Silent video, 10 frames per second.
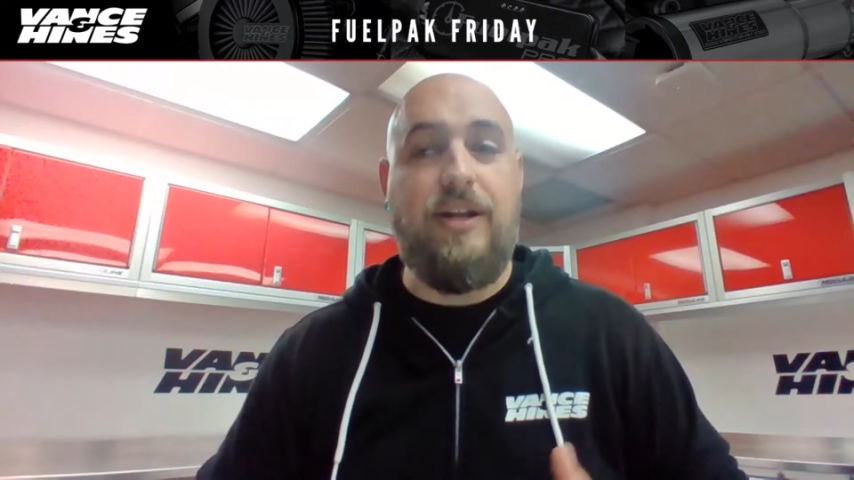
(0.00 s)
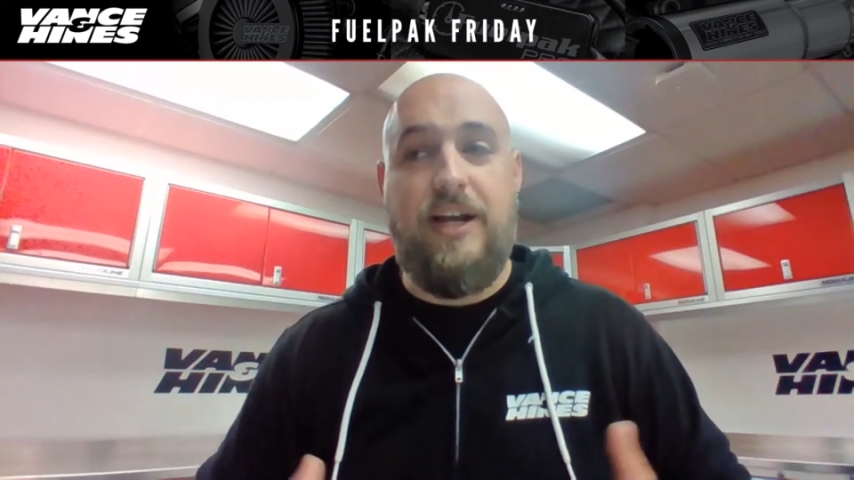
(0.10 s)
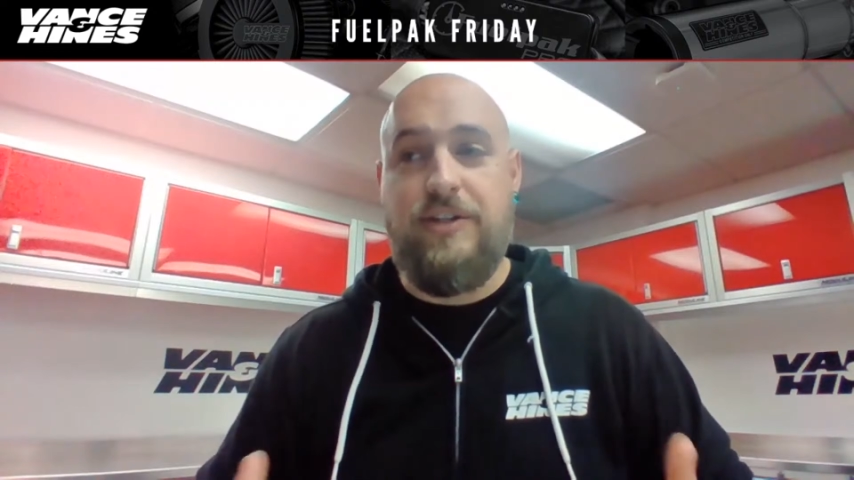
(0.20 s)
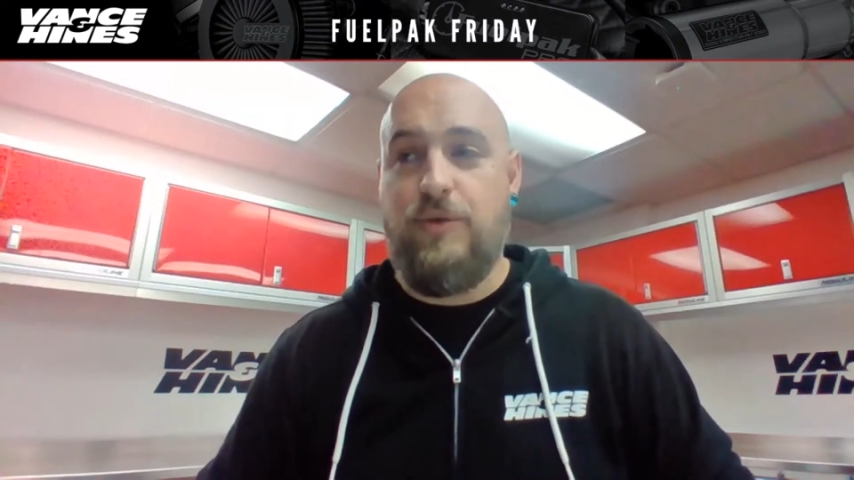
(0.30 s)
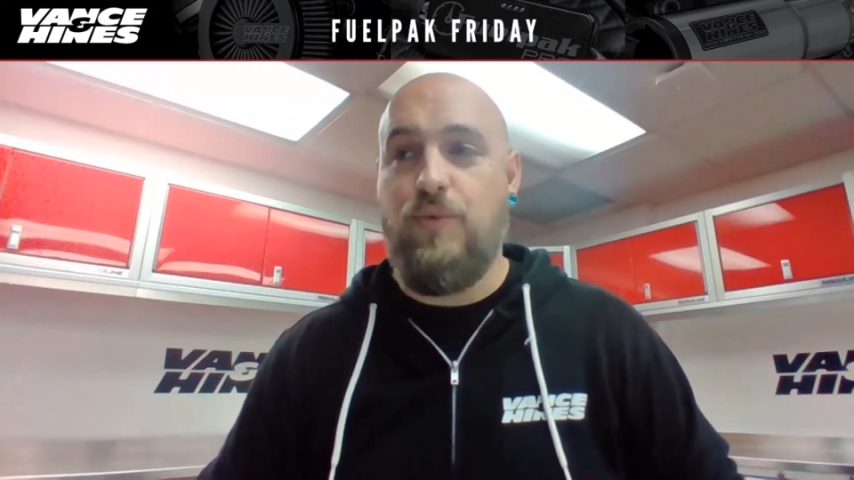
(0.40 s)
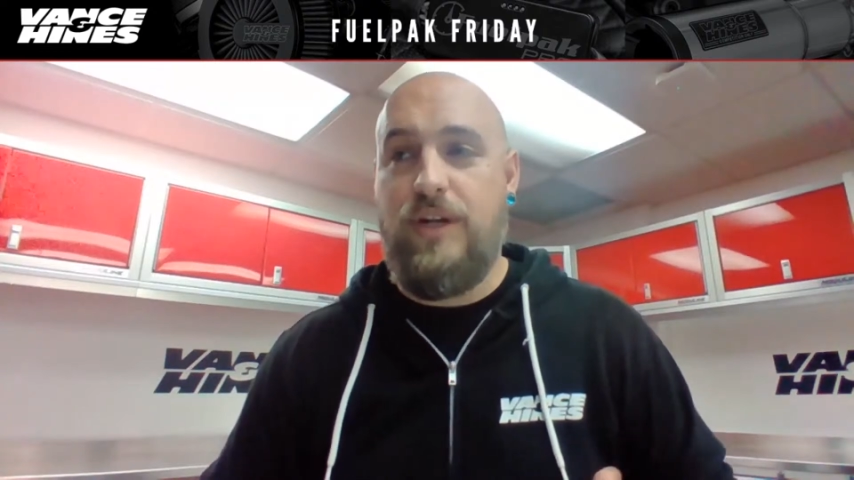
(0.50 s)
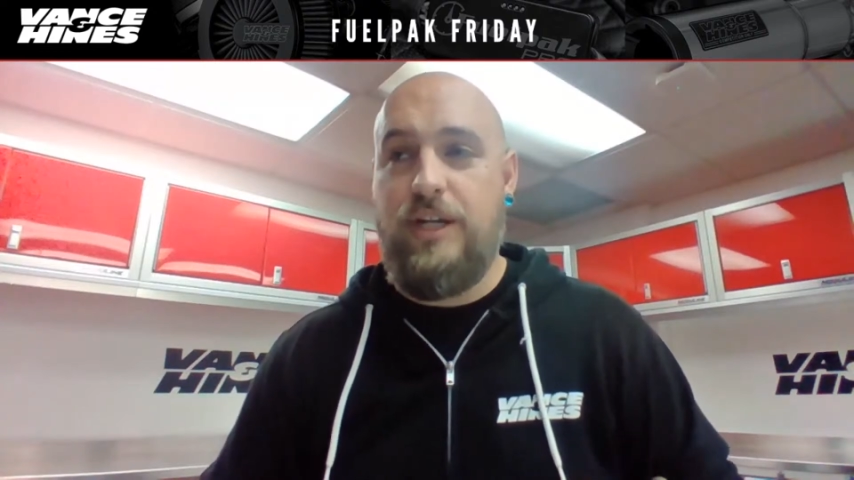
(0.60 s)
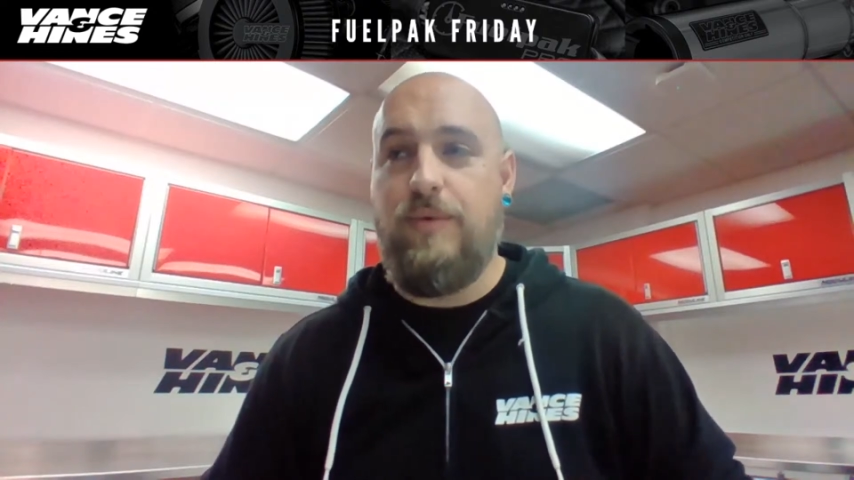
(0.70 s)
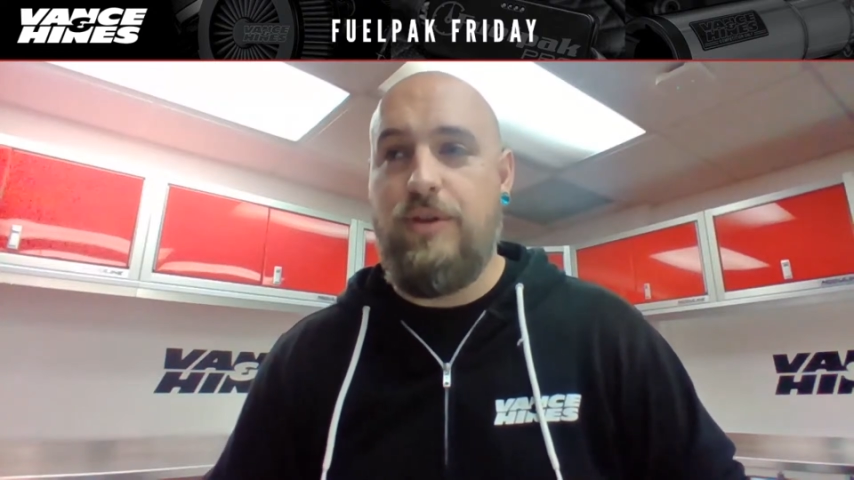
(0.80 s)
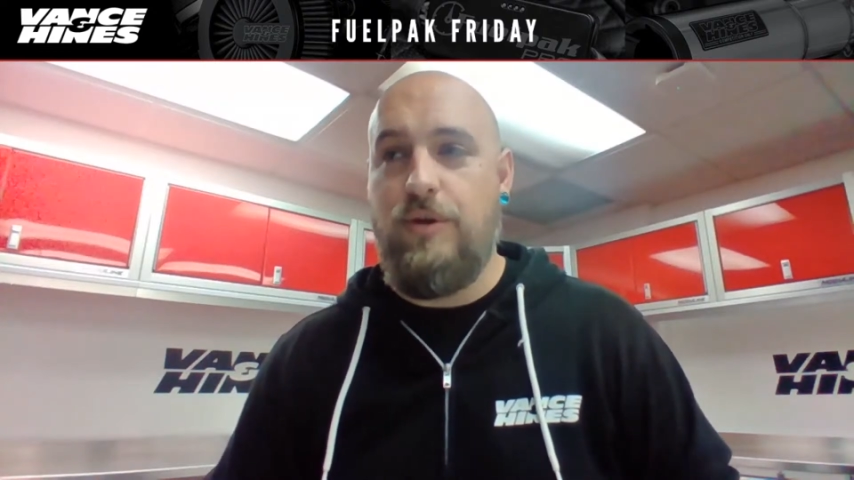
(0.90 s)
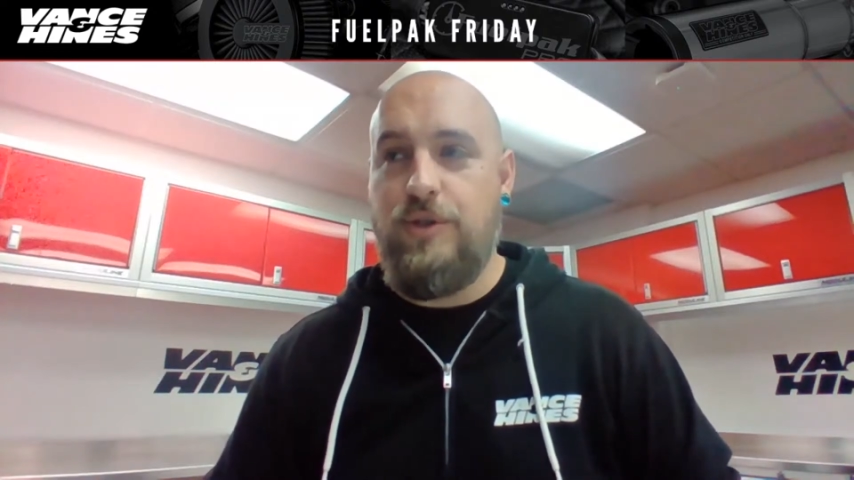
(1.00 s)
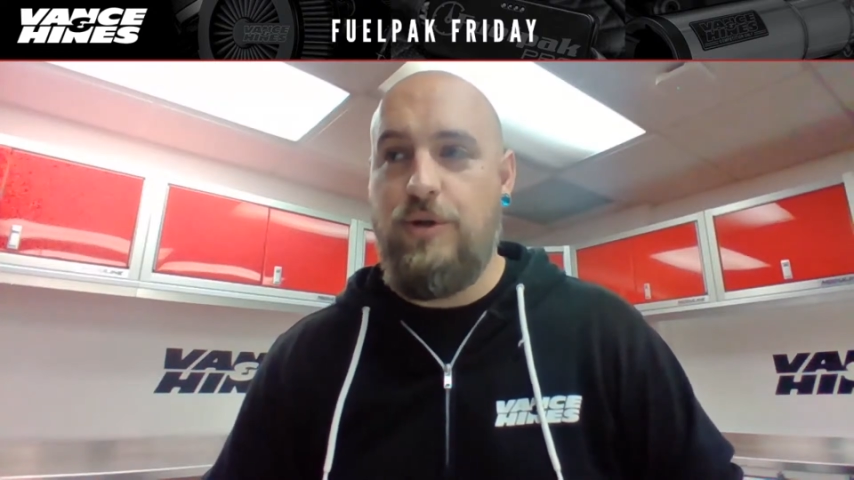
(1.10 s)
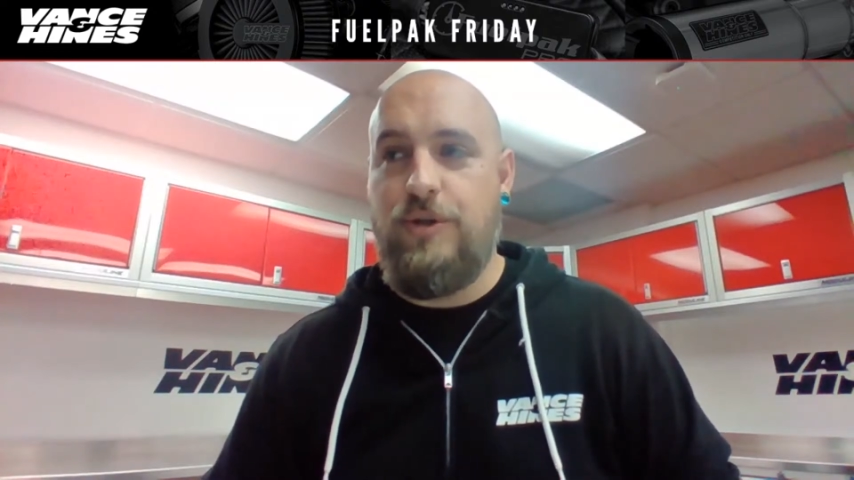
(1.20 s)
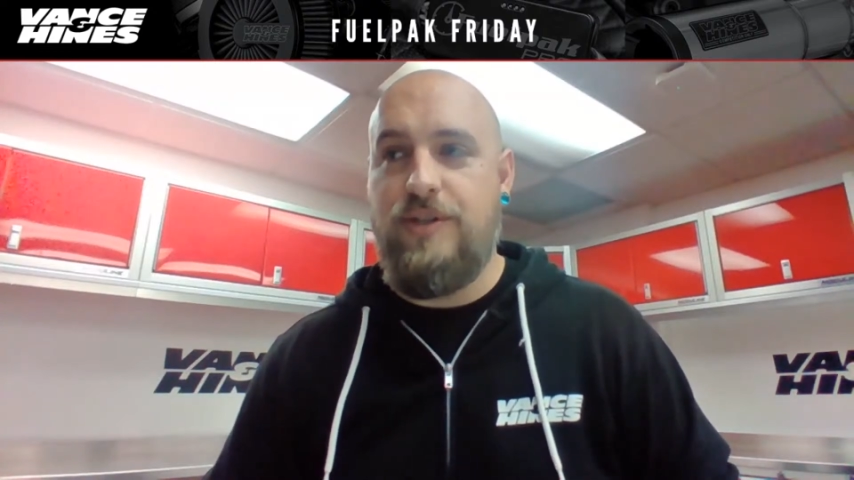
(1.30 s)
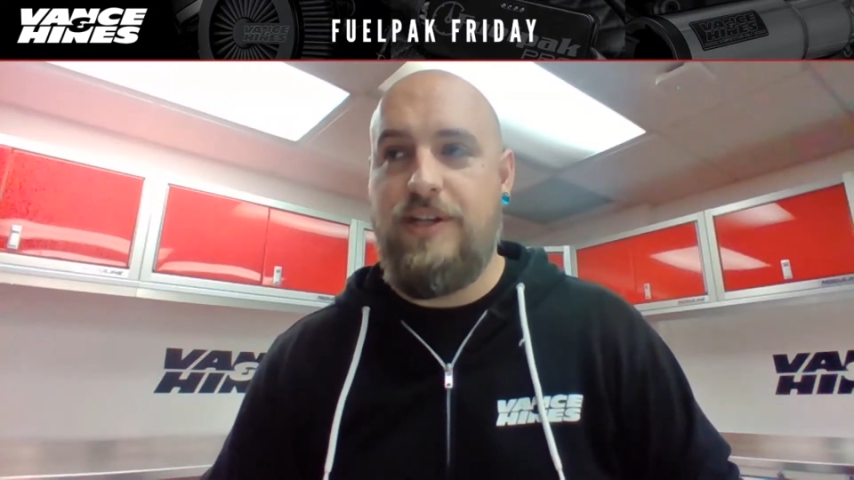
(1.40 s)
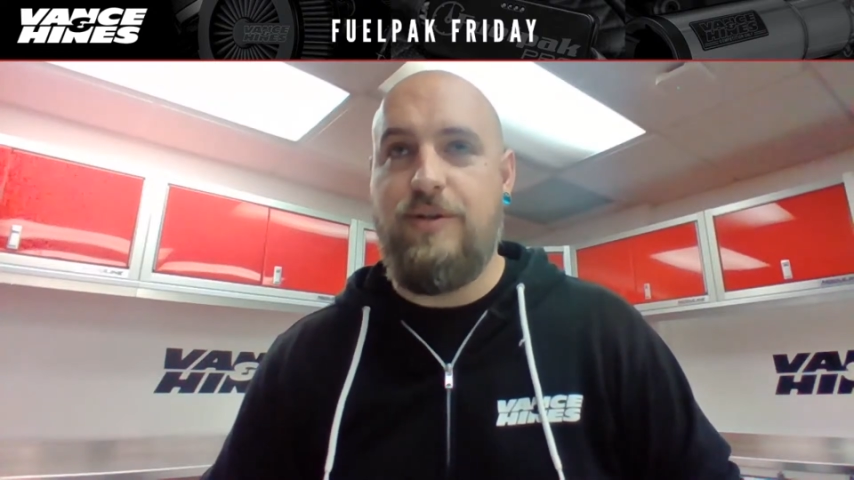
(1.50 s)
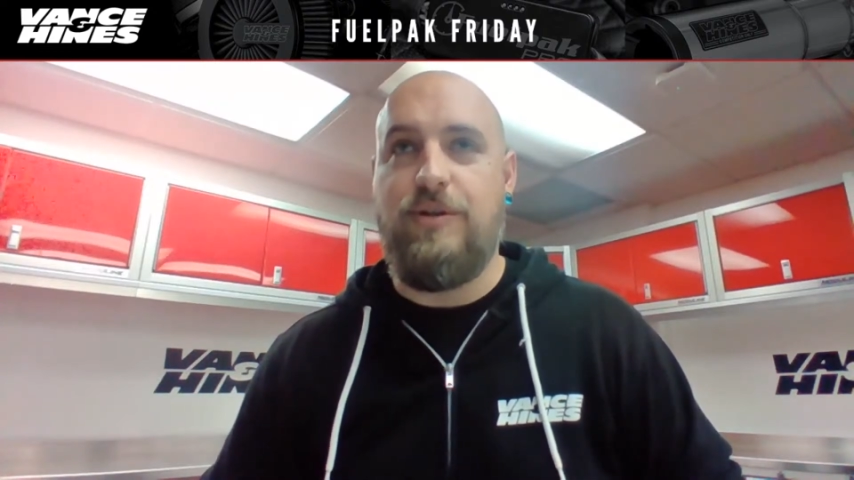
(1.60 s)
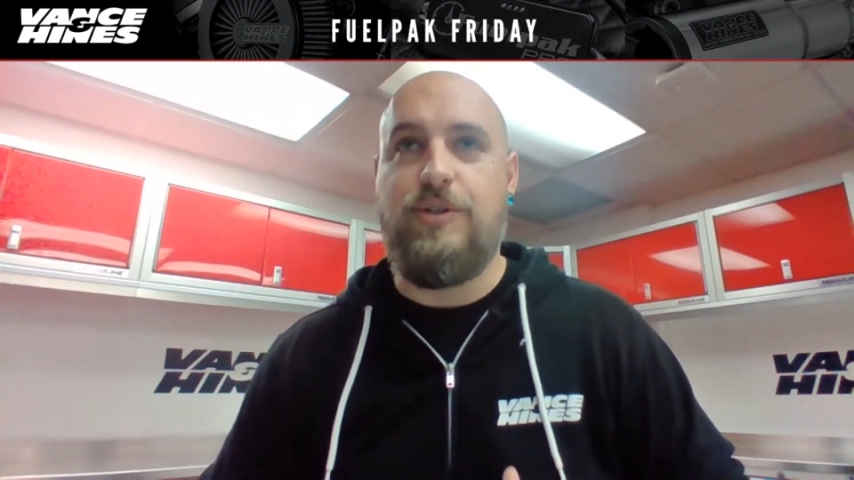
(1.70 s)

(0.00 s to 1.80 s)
can actually read with those O2 sensors.